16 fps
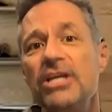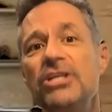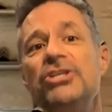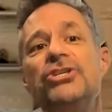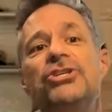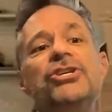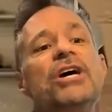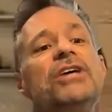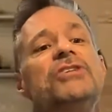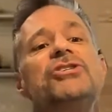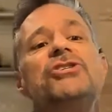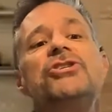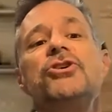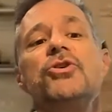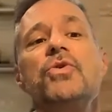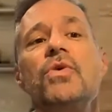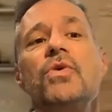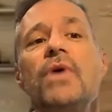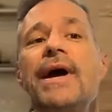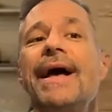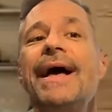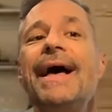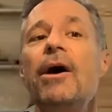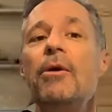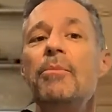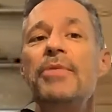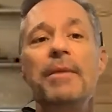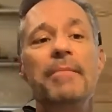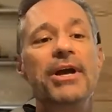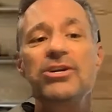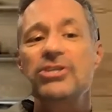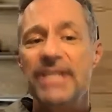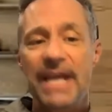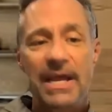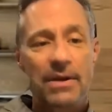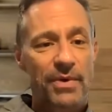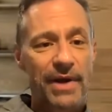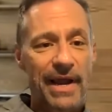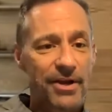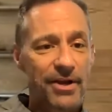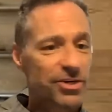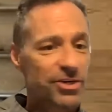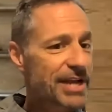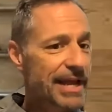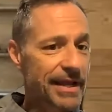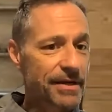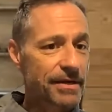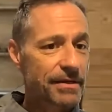just to help them understand what I understand.